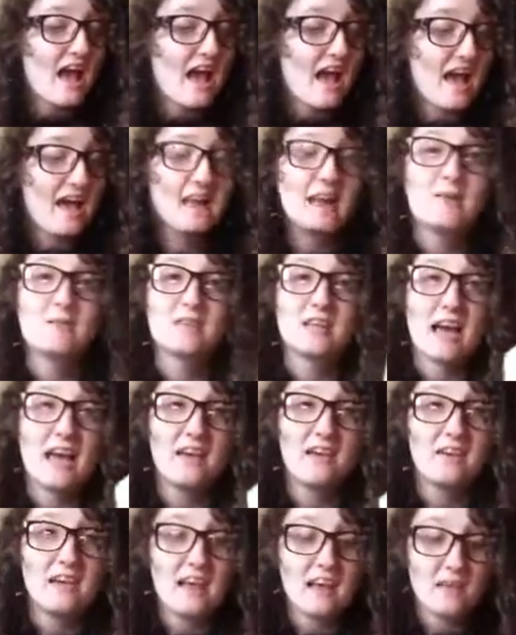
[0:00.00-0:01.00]
And I would
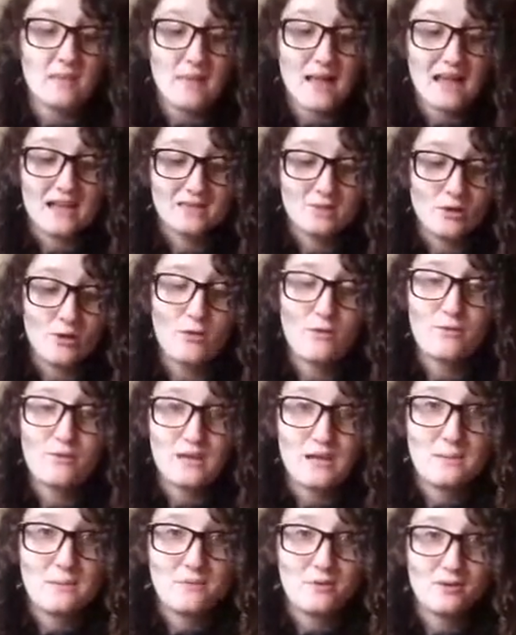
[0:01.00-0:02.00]
highly recommend all
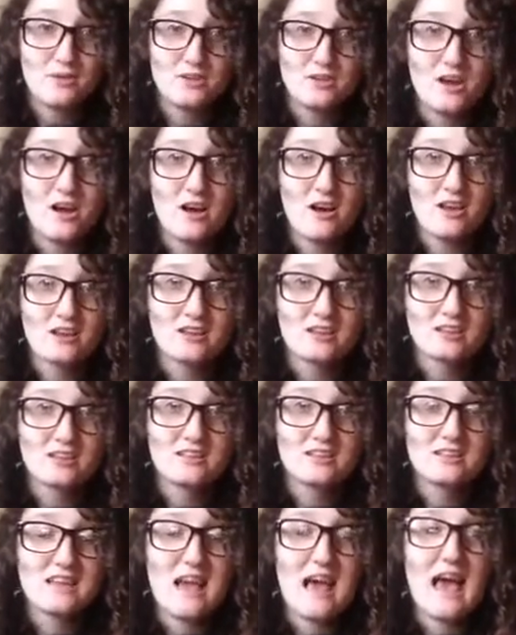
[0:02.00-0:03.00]
three
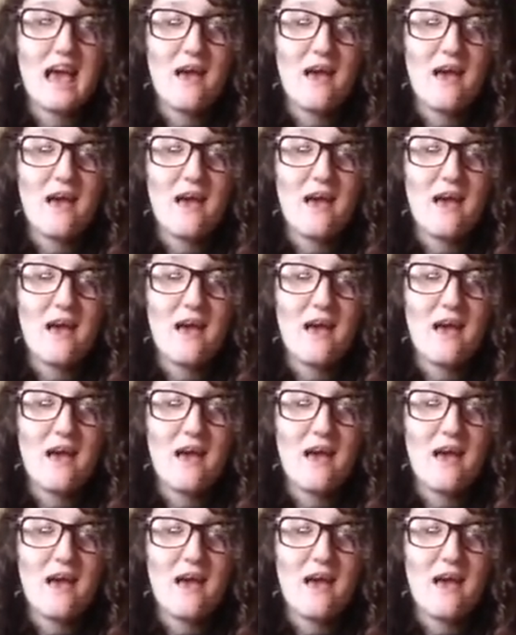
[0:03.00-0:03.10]
products.